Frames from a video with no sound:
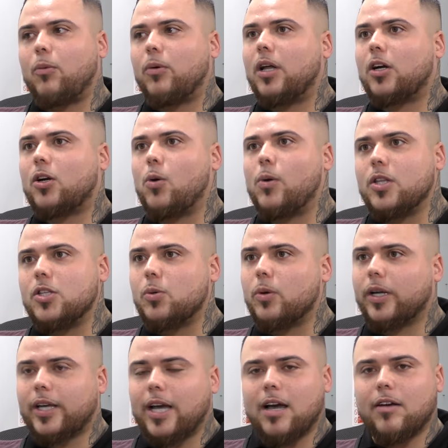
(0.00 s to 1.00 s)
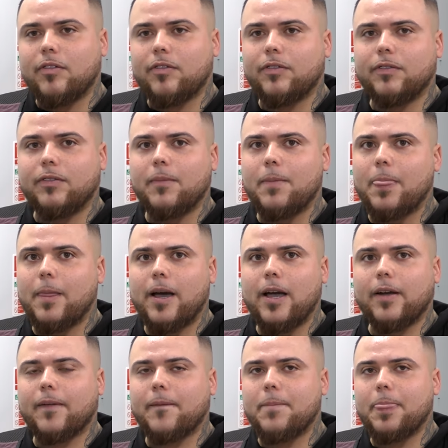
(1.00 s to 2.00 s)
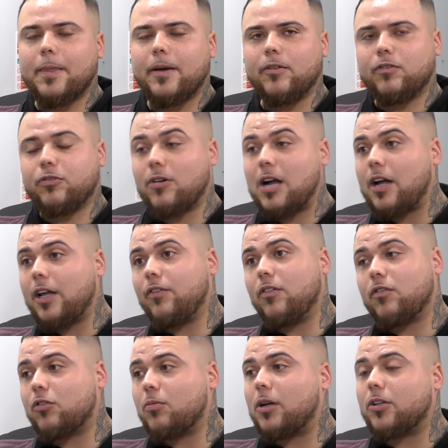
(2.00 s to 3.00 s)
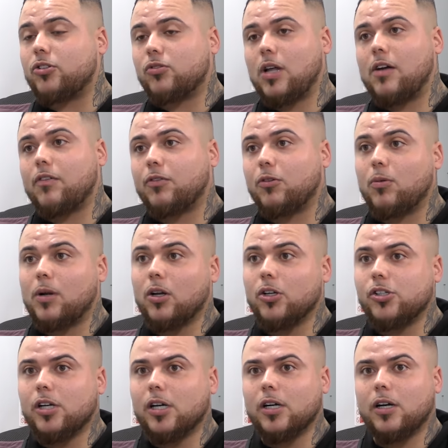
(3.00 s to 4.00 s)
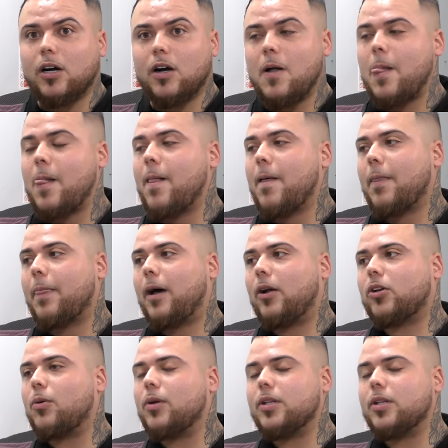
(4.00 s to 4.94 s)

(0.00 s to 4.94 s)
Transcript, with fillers: like when I go into a gaff, like throughout even from my like through when I was younger. I'd